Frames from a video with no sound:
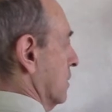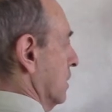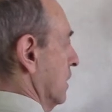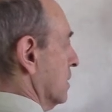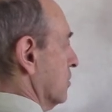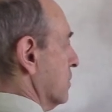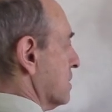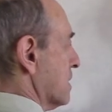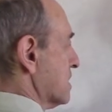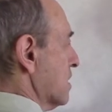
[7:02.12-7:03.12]
a little bit
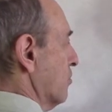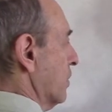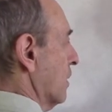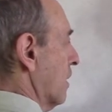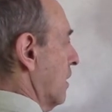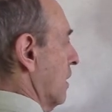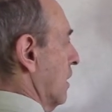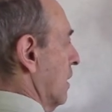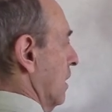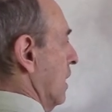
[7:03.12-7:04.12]
simpler
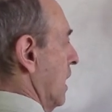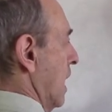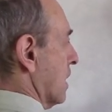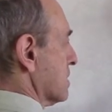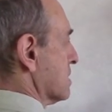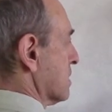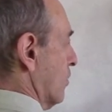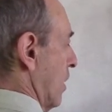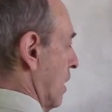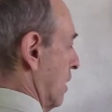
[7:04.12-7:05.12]
x
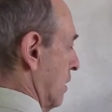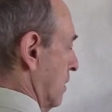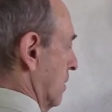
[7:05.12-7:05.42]
squared.